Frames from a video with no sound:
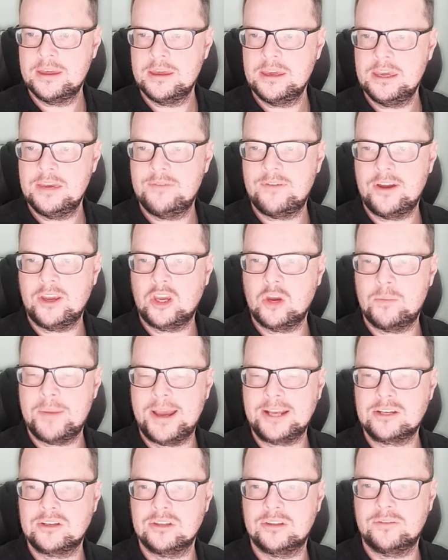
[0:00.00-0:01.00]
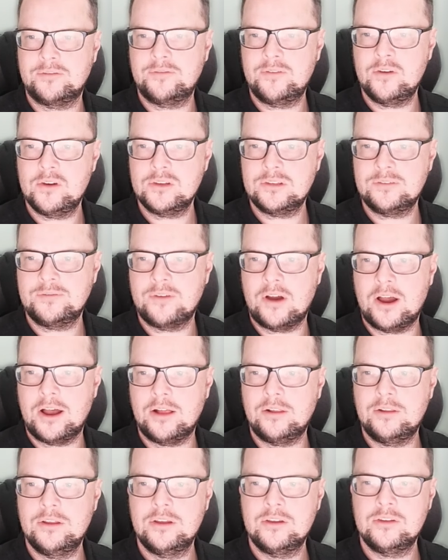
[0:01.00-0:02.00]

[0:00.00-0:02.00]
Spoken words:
If I go back to the first file,